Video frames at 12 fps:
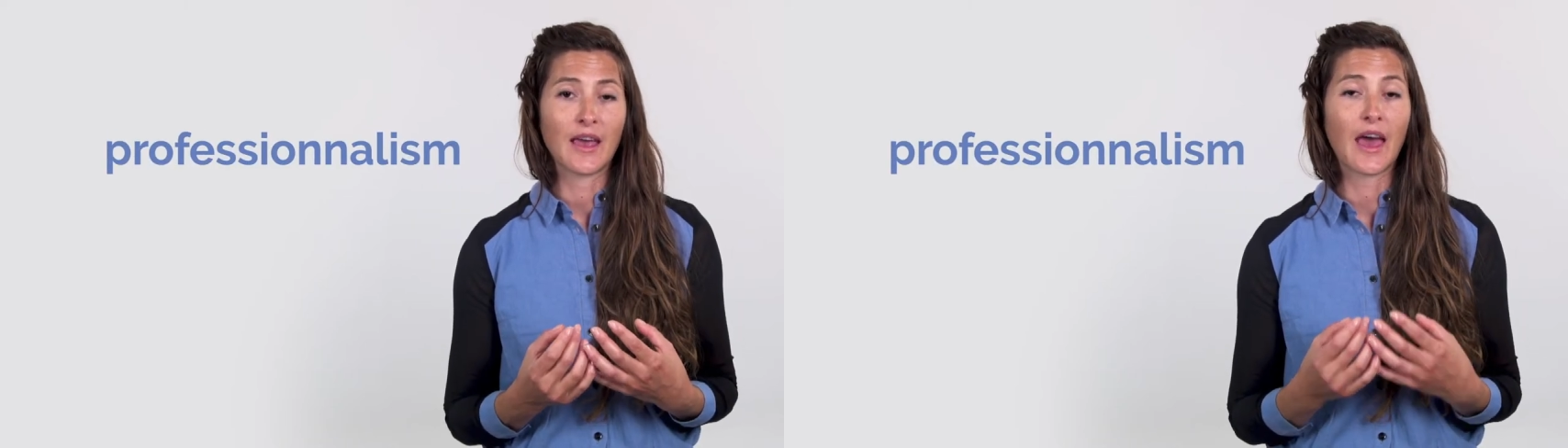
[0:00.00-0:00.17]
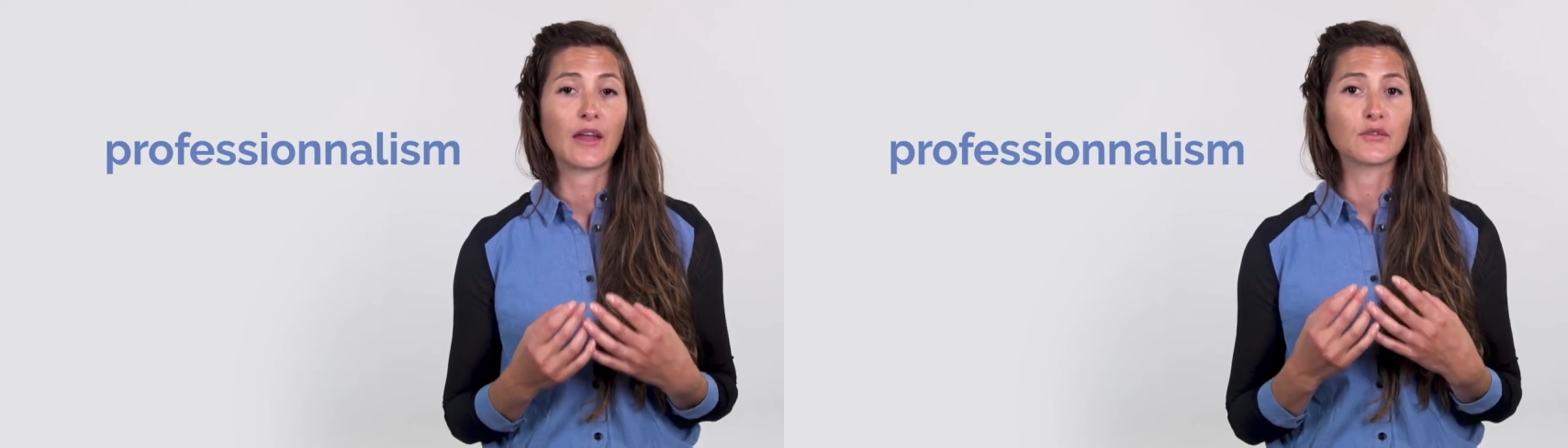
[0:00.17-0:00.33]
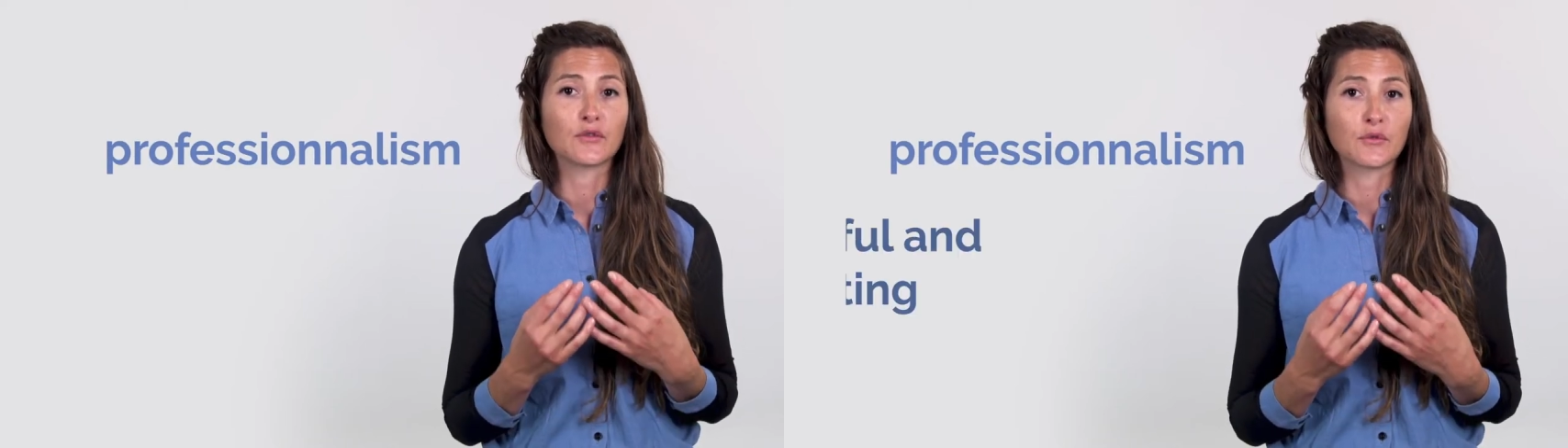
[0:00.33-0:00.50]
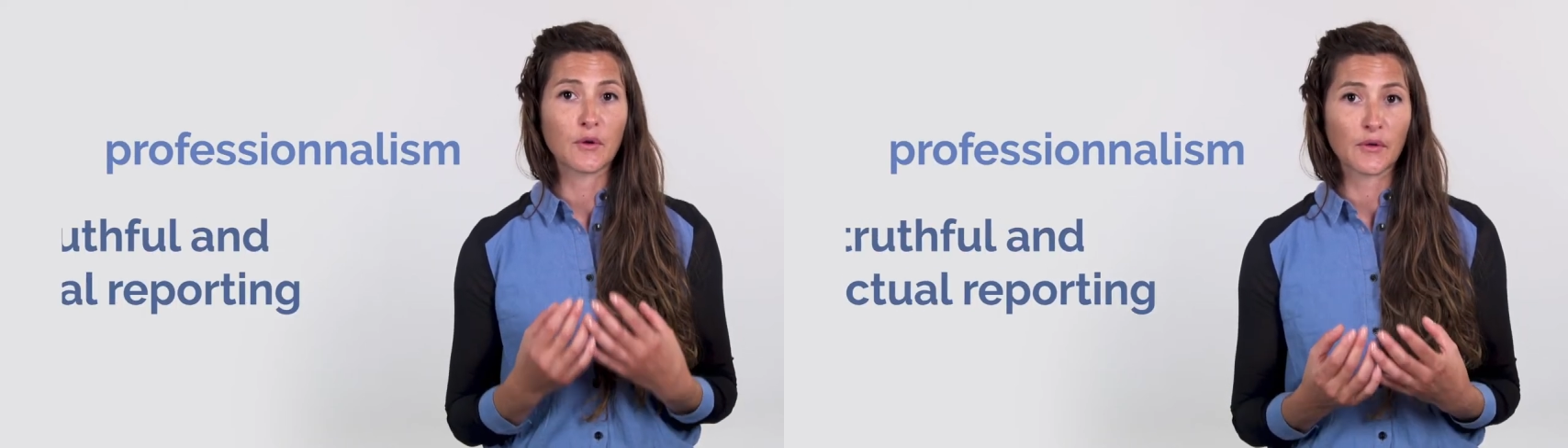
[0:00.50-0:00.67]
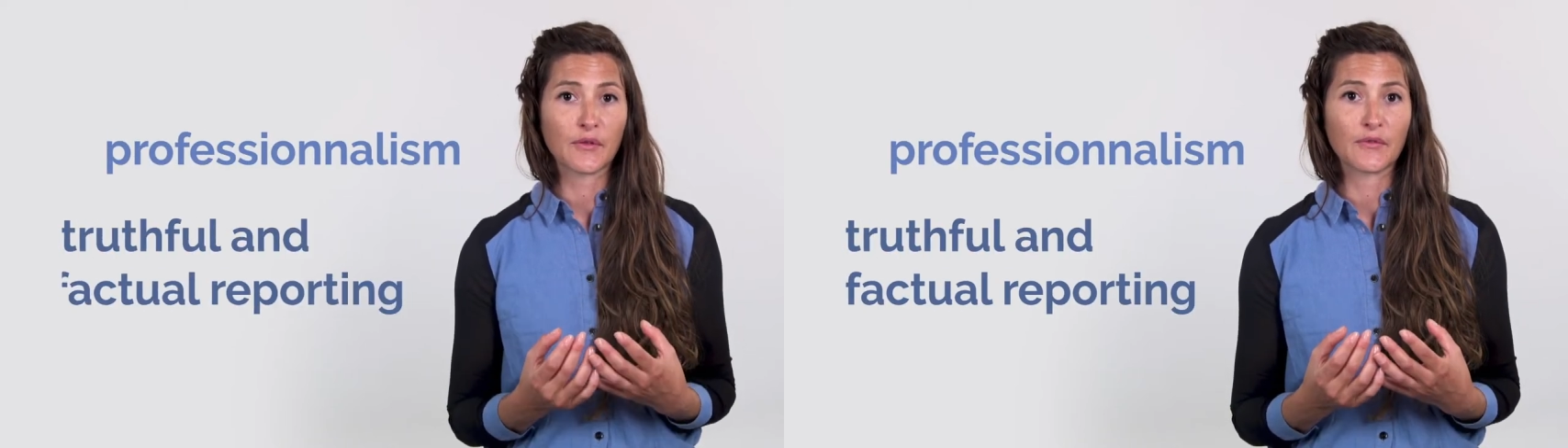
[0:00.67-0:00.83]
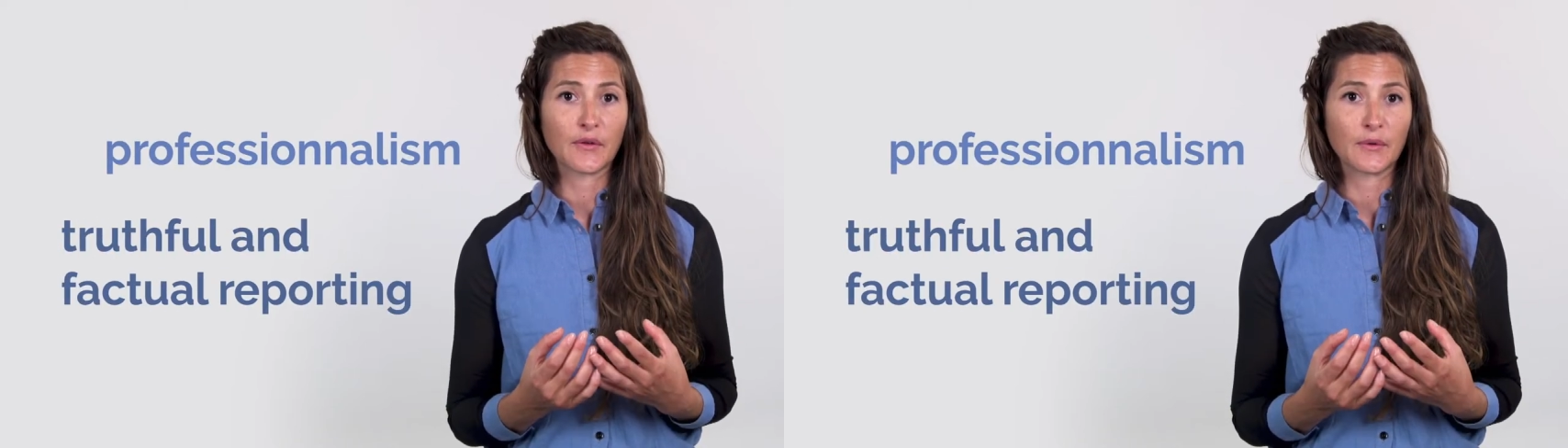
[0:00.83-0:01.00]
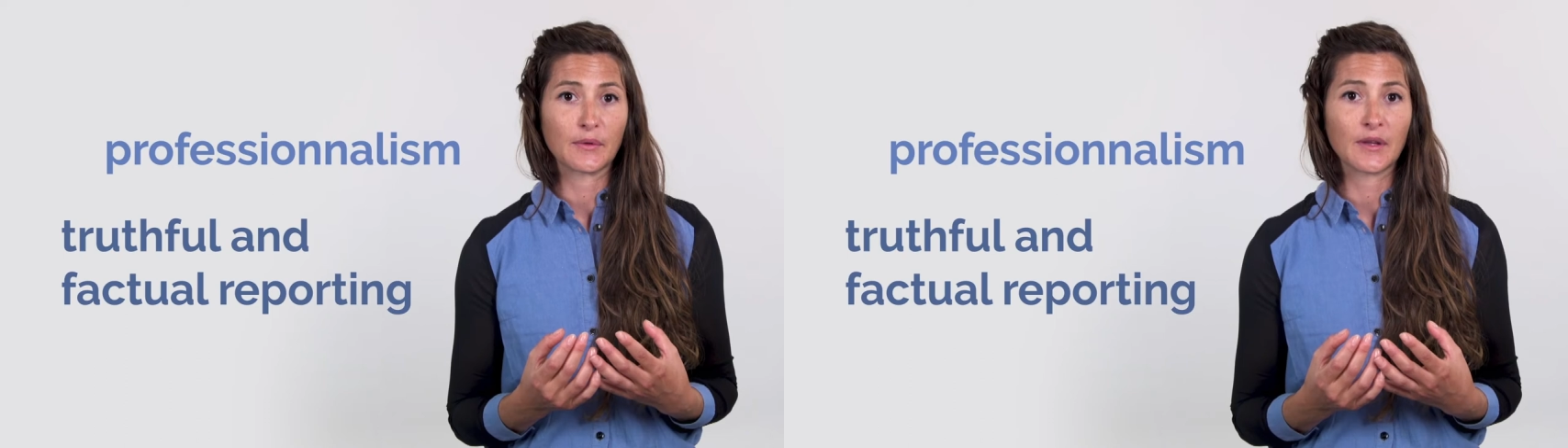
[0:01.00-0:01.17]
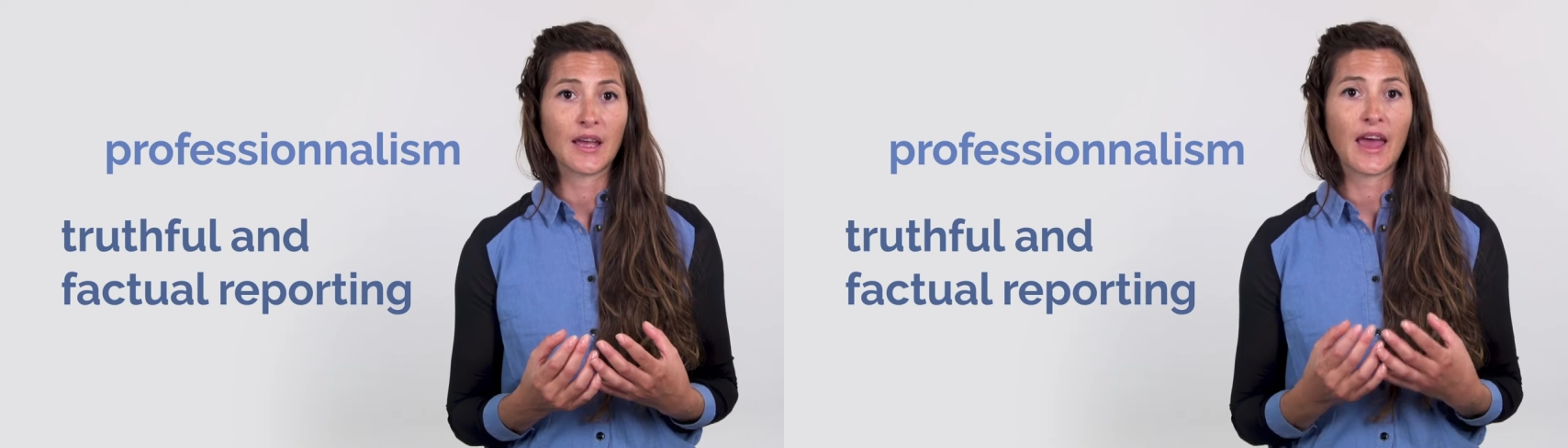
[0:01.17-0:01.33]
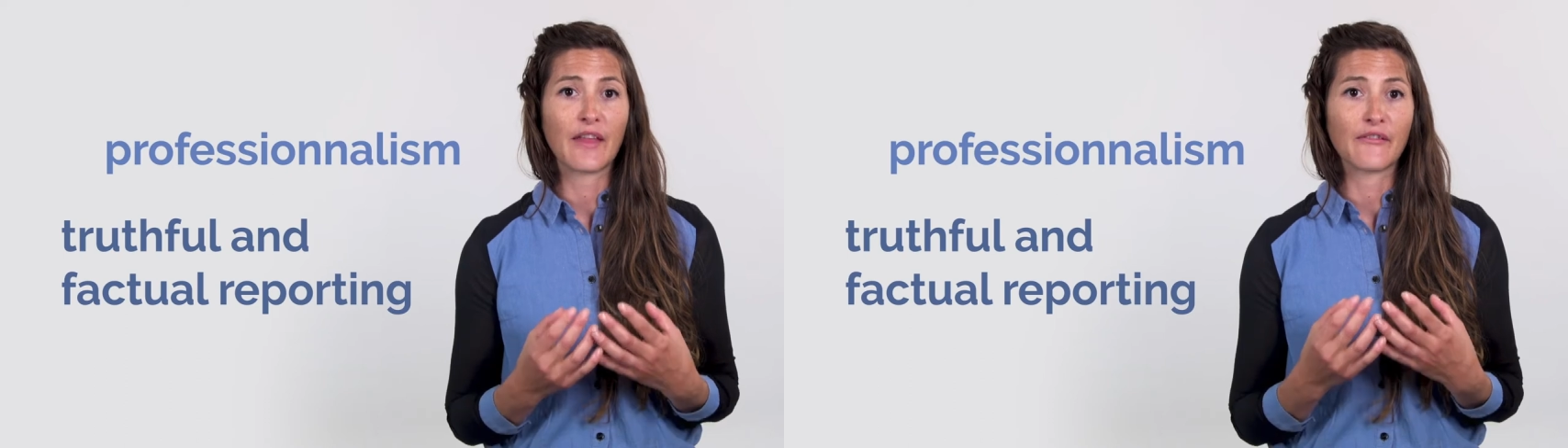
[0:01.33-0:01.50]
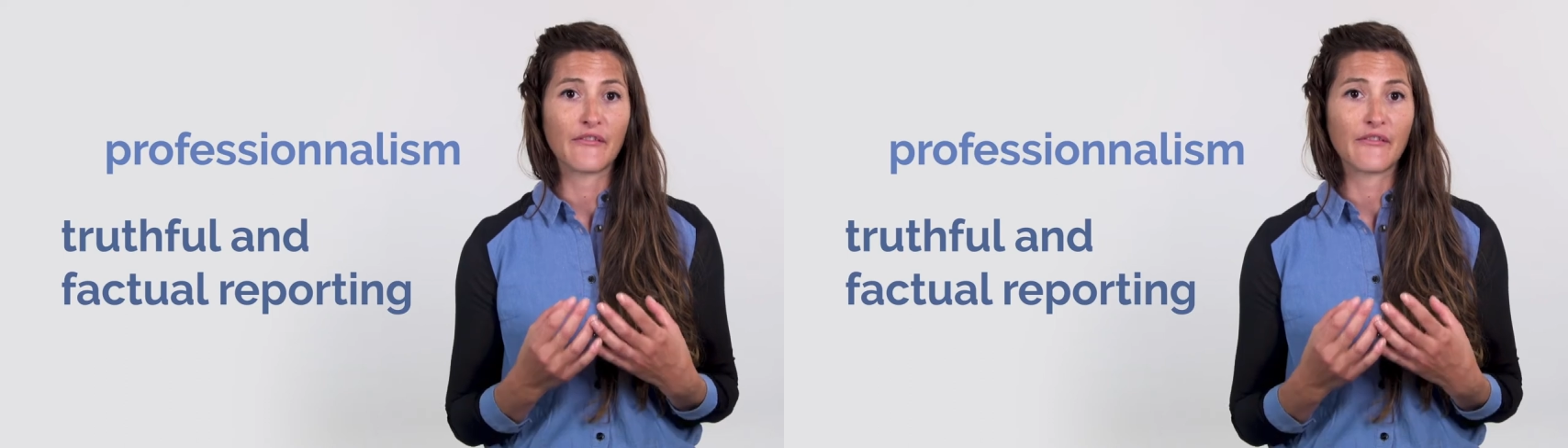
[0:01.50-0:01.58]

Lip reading: and truthful and